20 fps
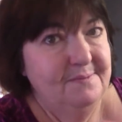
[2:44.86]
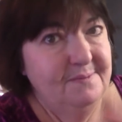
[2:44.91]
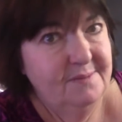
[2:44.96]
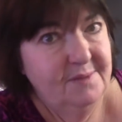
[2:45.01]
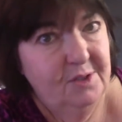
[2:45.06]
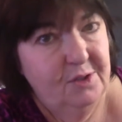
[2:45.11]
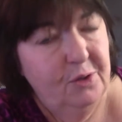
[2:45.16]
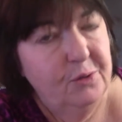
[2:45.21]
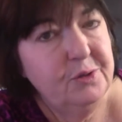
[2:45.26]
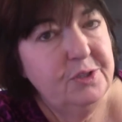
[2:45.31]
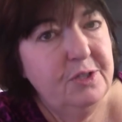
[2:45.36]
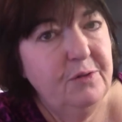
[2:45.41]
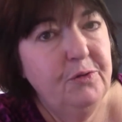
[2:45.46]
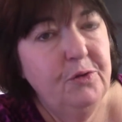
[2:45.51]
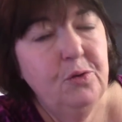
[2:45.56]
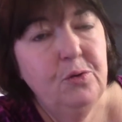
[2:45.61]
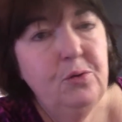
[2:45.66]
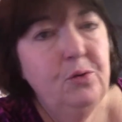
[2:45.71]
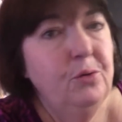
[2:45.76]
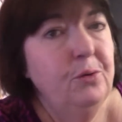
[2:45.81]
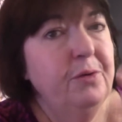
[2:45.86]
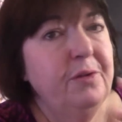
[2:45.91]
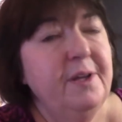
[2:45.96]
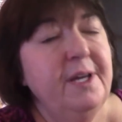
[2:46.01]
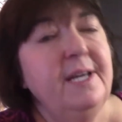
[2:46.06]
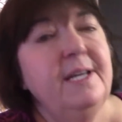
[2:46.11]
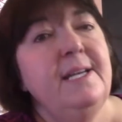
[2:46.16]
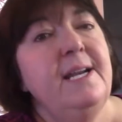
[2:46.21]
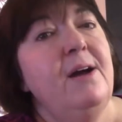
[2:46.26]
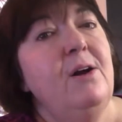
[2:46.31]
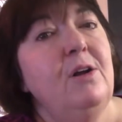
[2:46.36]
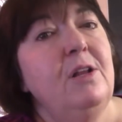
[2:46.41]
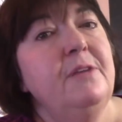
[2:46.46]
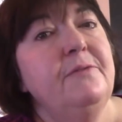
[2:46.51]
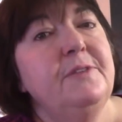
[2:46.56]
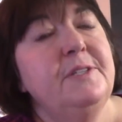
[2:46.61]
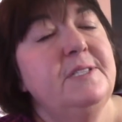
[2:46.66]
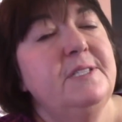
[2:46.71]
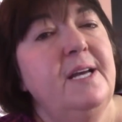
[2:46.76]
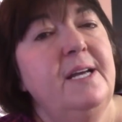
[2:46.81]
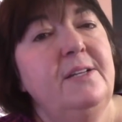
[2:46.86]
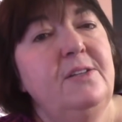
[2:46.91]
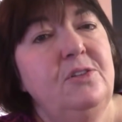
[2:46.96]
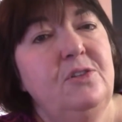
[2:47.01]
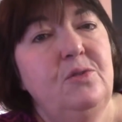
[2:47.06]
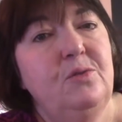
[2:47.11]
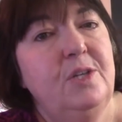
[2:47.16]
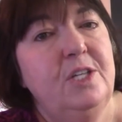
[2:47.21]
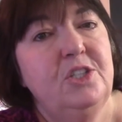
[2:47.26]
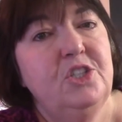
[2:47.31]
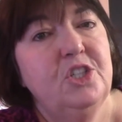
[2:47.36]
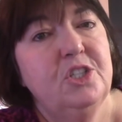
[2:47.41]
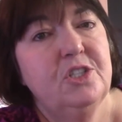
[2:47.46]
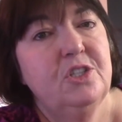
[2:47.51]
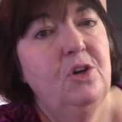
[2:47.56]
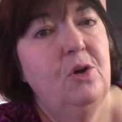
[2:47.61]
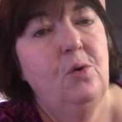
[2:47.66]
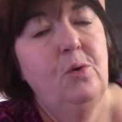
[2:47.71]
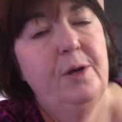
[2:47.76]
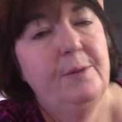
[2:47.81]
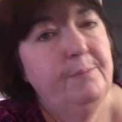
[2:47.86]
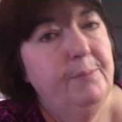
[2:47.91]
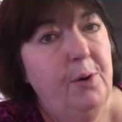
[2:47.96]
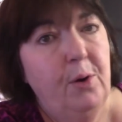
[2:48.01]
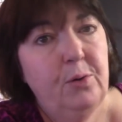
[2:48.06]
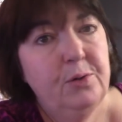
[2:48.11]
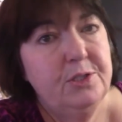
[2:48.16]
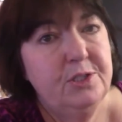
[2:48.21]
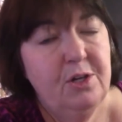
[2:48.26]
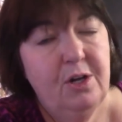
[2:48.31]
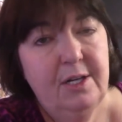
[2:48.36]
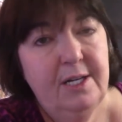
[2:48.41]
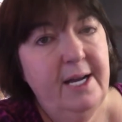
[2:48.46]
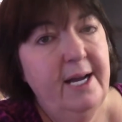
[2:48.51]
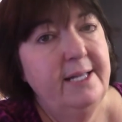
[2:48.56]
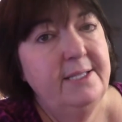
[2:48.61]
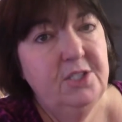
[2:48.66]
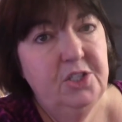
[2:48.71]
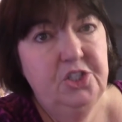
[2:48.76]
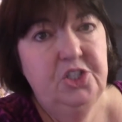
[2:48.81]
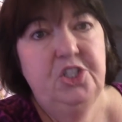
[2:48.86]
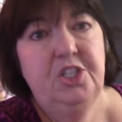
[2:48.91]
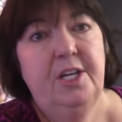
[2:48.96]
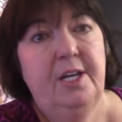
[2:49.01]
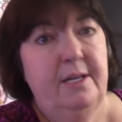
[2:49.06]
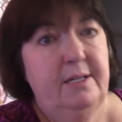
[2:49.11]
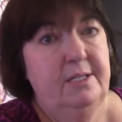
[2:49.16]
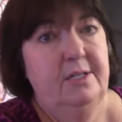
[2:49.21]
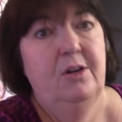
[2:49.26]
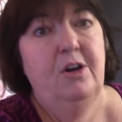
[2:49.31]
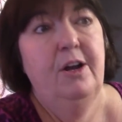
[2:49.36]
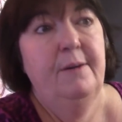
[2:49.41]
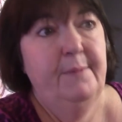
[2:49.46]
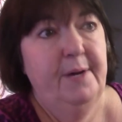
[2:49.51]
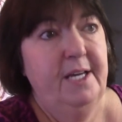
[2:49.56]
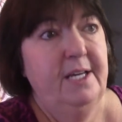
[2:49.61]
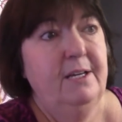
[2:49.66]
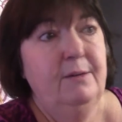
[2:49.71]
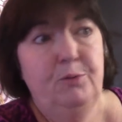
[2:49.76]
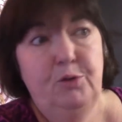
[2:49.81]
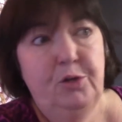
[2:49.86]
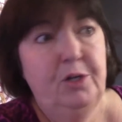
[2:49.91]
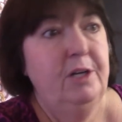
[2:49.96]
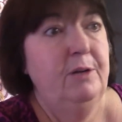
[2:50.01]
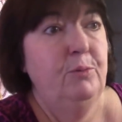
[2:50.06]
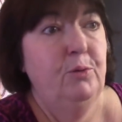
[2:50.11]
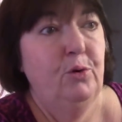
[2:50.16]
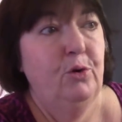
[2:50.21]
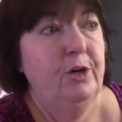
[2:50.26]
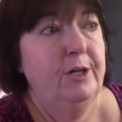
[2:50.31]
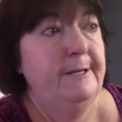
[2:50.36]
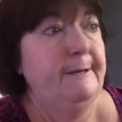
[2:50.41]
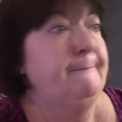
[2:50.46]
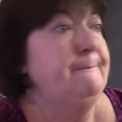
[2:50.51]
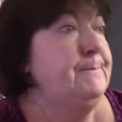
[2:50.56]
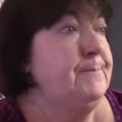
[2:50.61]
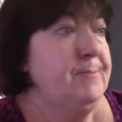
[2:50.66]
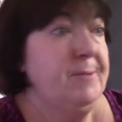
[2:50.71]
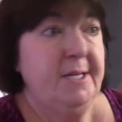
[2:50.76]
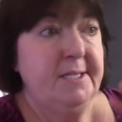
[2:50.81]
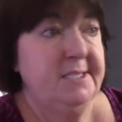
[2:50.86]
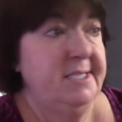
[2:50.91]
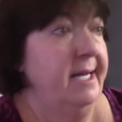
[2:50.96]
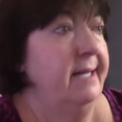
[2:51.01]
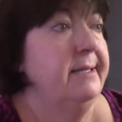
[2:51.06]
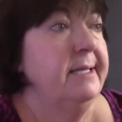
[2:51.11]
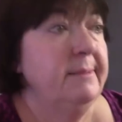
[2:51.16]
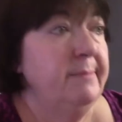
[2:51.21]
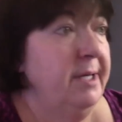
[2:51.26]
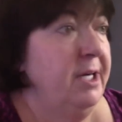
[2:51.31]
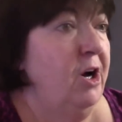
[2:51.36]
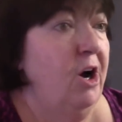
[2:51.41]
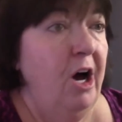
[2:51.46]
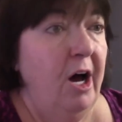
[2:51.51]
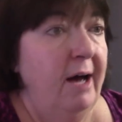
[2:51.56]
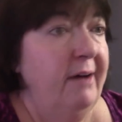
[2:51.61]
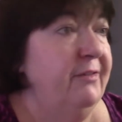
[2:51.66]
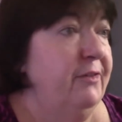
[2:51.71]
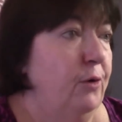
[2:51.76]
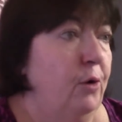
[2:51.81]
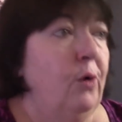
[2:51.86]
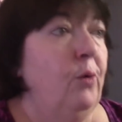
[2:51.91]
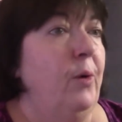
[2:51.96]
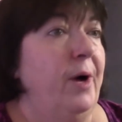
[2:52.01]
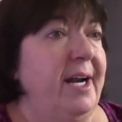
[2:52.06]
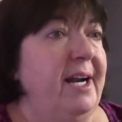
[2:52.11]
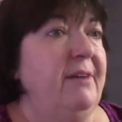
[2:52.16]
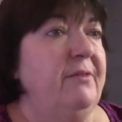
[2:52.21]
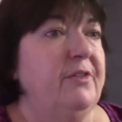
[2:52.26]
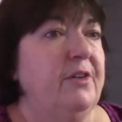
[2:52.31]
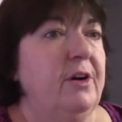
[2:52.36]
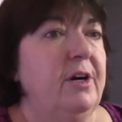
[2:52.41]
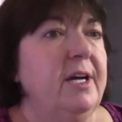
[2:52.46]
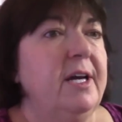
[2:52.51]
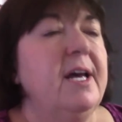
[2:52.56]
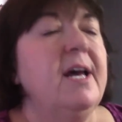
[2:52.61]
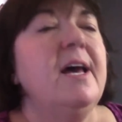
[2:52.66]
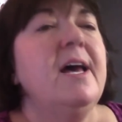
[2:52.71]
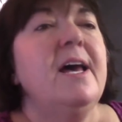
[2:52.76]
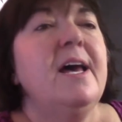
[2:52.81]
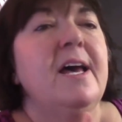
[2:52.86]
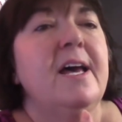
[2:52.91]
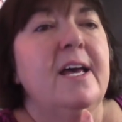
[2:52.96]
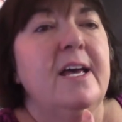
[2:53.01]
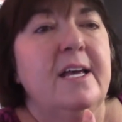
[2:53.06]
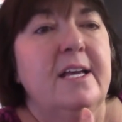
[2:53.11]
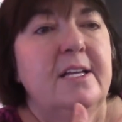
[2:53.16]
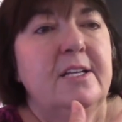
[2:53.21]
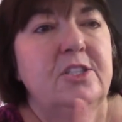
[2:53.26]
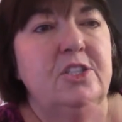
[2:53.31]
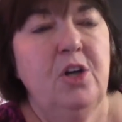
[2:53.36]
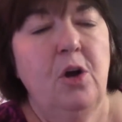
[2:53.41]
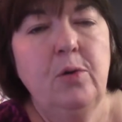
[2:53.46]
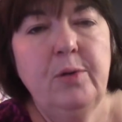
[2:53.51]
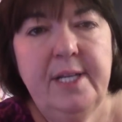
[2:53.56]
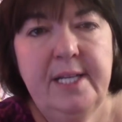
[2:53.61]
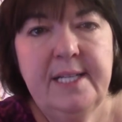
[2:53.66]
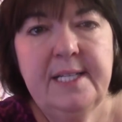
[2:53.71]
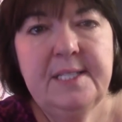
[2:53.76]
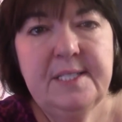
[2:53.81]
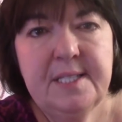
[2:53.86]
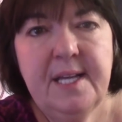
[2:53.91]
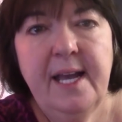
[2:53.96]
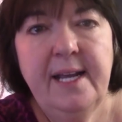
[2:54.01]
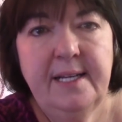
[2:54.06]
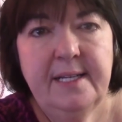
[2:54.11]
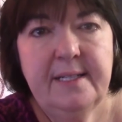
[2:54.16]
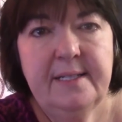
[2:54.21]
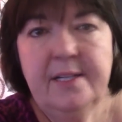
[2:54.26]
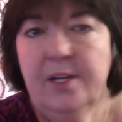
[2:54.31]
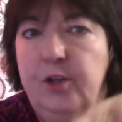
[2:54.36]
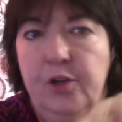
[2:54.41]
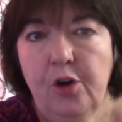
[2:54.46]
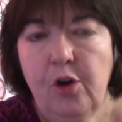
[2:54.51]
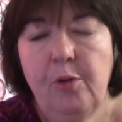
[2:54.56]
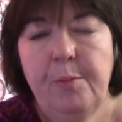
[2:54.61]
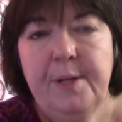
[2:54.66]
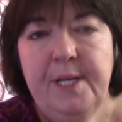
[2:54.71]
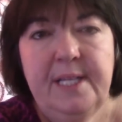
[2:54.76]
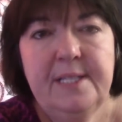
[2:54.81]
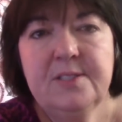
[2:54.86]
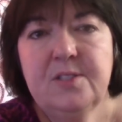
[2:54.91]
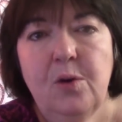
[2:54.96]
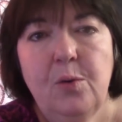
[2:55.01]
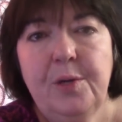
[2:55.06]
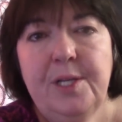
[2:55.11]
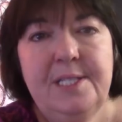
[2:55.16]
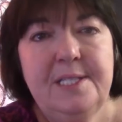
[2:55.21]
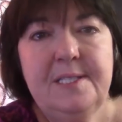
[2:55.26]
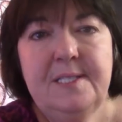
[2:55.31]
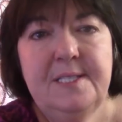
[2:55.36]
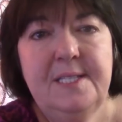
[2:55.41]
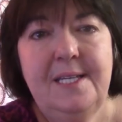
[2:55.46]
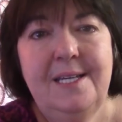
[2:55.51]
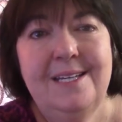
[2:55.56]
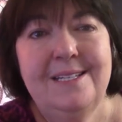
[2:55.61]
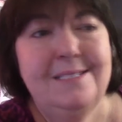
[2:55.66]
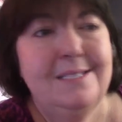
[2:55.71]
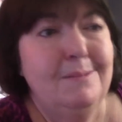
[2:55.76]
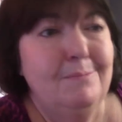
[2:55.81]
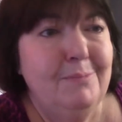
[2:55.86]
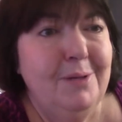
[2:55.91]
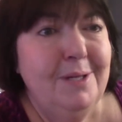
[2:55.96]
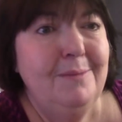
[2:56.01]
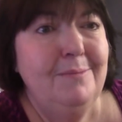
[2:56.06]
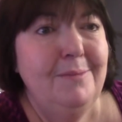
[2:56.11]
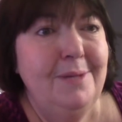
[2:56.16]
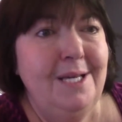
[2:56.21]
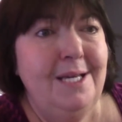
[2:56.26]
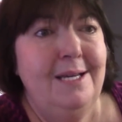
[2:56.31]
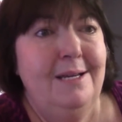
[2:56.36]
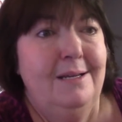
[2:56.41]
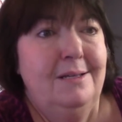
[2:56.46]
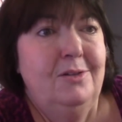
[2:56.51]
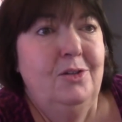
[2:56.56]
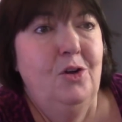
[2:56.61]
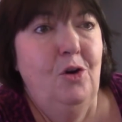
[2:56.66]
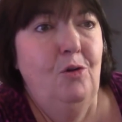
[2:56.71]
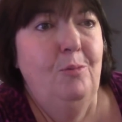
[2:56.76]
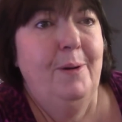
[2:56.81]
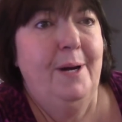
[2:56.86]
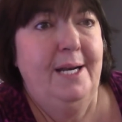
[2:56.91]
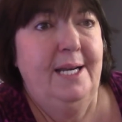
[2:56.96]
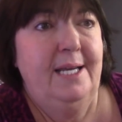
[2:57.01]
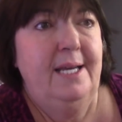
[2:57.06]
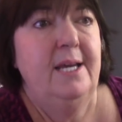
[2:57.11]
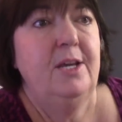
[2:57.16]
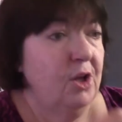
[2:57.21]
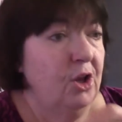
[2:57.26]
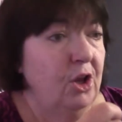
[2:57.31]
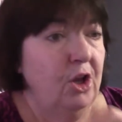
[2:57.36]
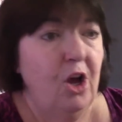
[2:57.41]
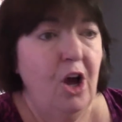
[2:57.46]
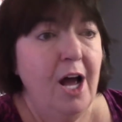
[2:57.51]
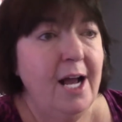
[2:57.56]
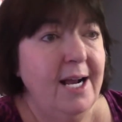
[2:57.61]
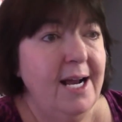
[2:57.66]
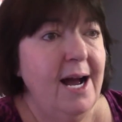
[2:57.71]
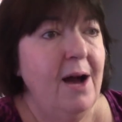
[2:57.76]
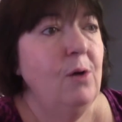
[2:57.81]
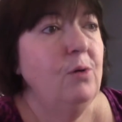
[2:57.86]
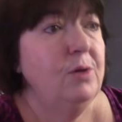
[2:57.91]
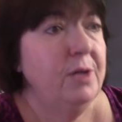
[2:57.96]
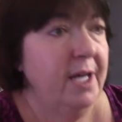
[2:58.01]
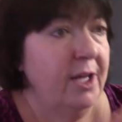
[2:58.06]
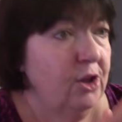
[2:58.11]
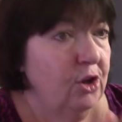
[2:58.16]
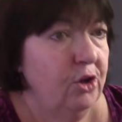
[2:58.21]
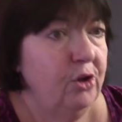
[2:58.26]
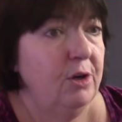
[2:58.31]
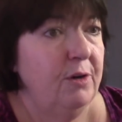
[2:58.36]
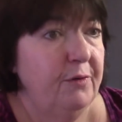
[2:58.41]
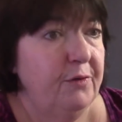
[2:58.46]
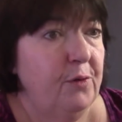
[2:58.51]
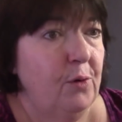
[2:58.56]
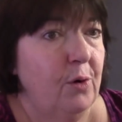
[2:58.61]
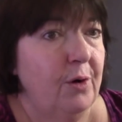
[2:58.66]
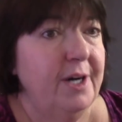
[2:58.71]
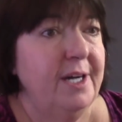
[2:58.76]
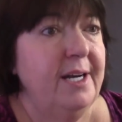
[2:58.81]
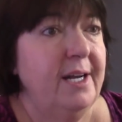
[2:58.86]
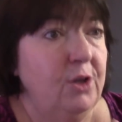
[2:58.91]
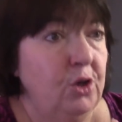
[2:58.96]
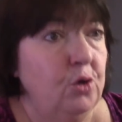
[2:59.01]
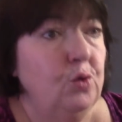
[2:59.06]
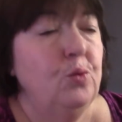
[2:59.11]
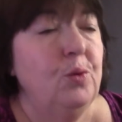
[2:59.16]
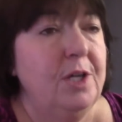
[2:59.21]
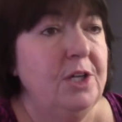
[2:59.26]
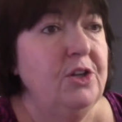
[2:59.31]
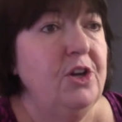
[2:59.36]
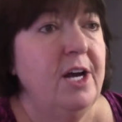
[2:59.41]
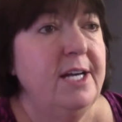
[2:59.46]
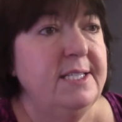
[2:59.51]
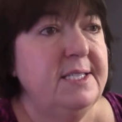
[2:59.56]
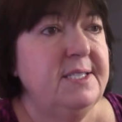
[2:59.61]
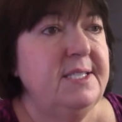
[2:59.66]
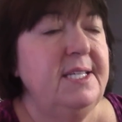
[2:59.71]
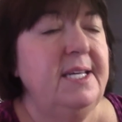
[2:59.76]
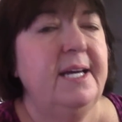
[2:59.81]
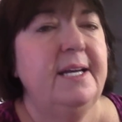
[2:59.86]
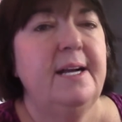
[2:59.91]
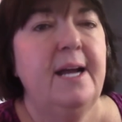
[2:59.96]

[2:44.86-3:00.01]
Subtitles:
those of you who think now all of a sudden you can just go and post all kinds of shit on my community board telling me off or whatever, don't get excited. Nobody is going to see it but me. Nobody. Log out and look for it. You will not see it